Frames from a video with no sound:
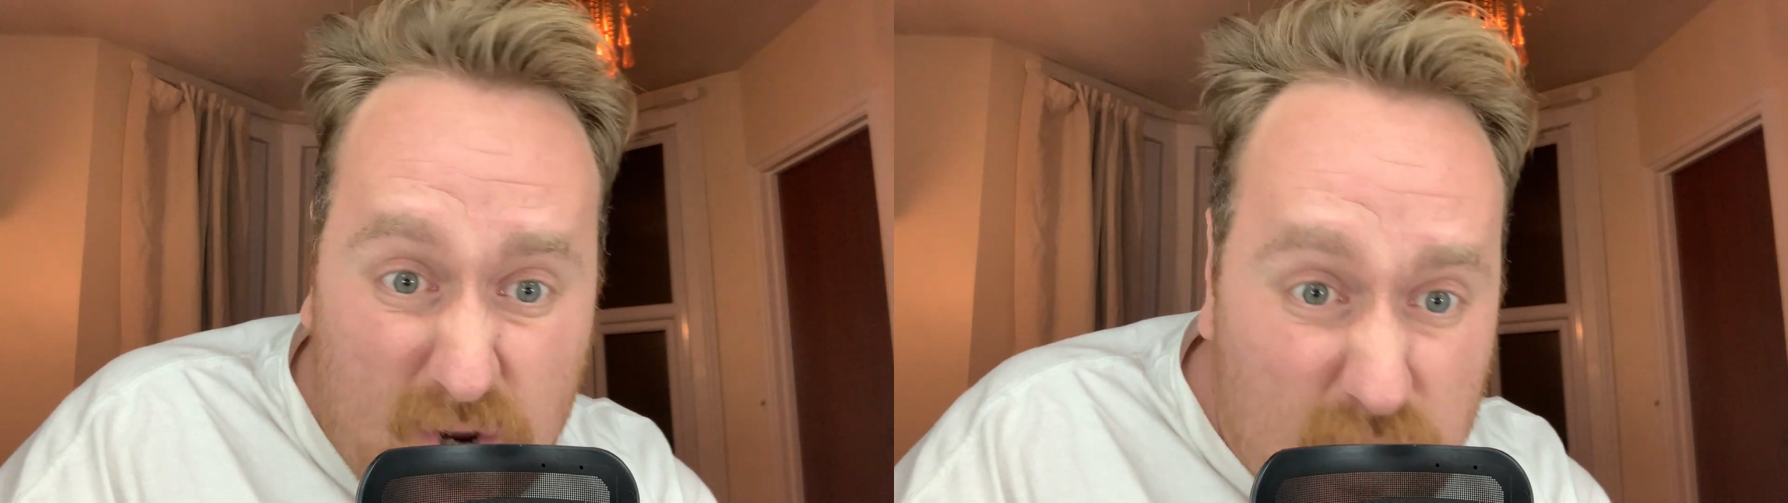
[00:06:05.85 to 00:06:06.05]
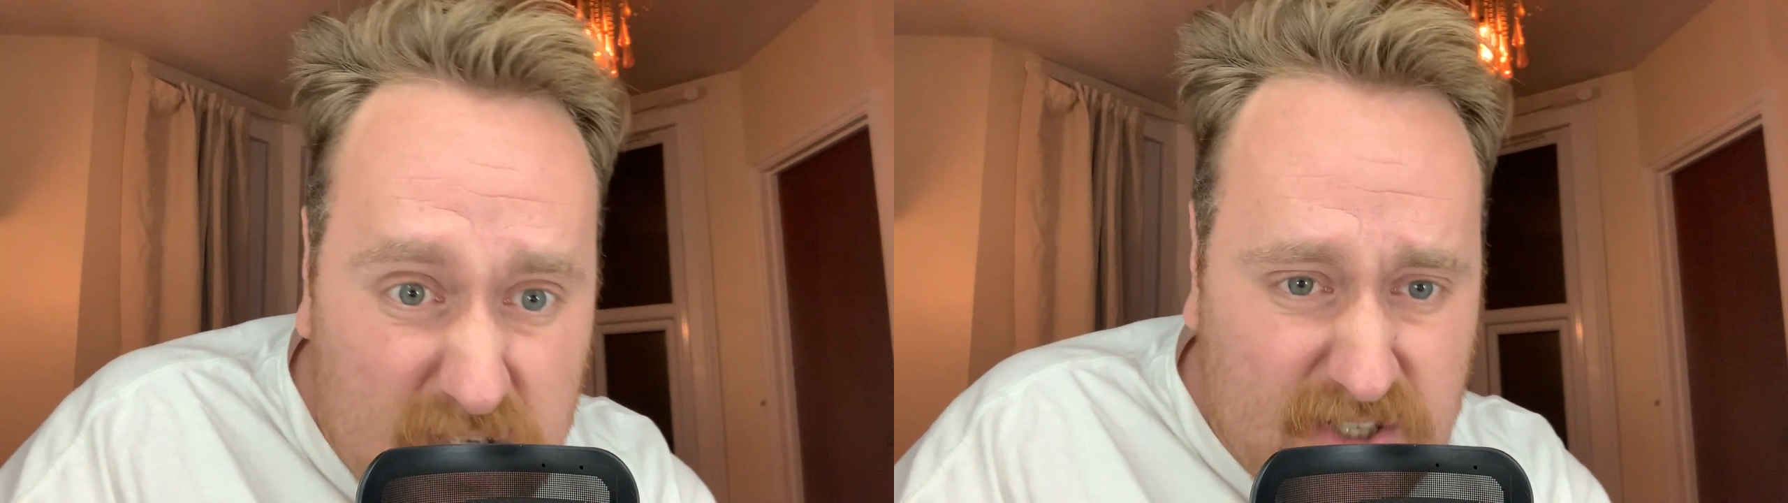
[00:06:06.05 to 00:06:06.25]

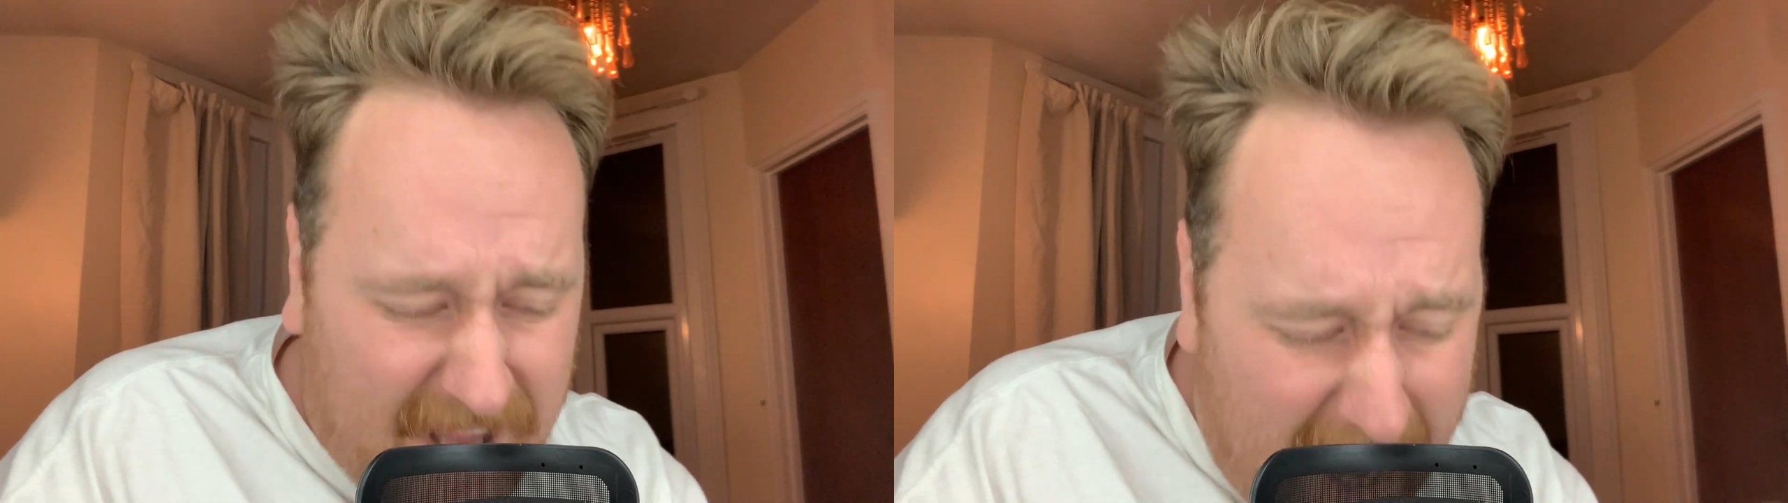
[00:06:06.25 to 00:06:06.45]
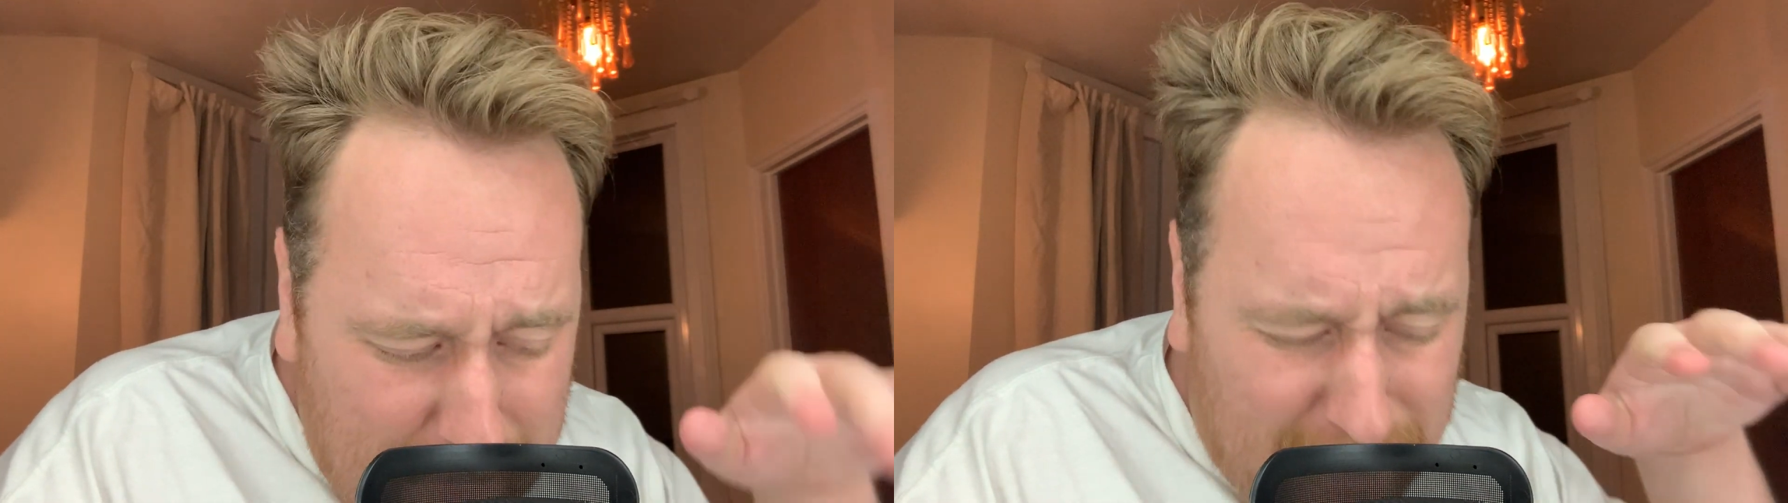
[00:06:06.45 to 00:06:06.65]
Lucas
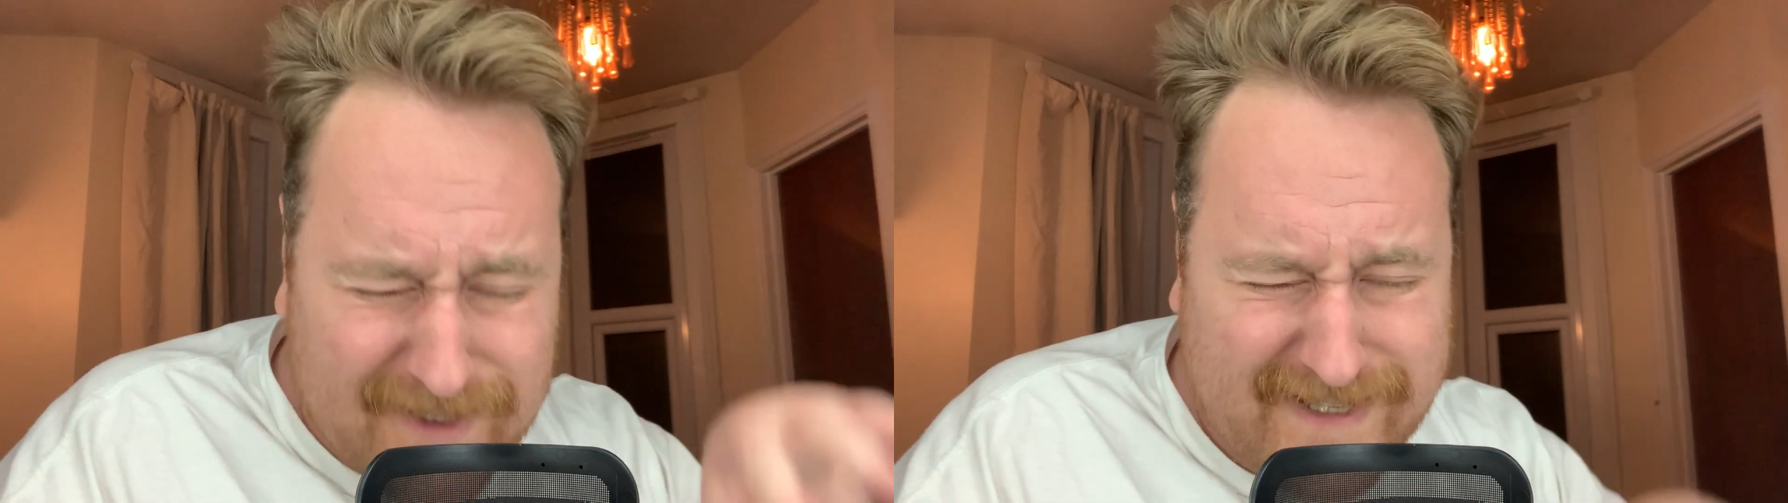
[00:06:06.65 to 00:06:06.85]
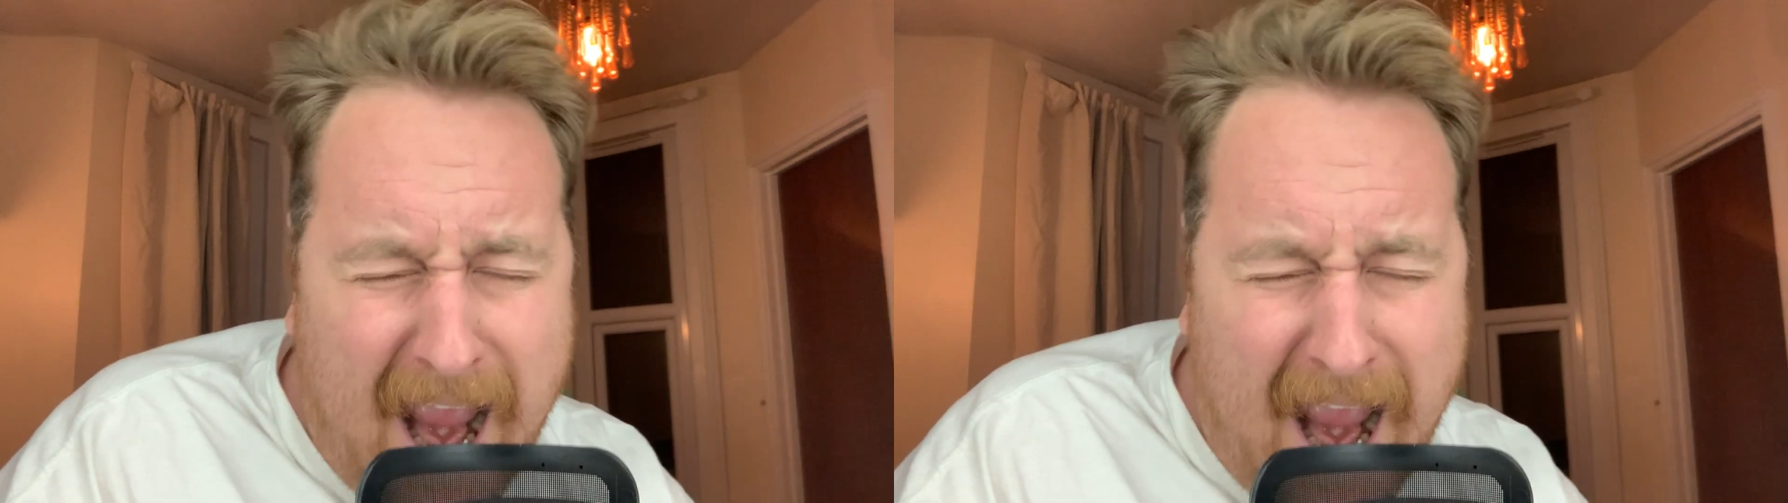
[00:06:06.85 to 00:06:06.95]
Ocampos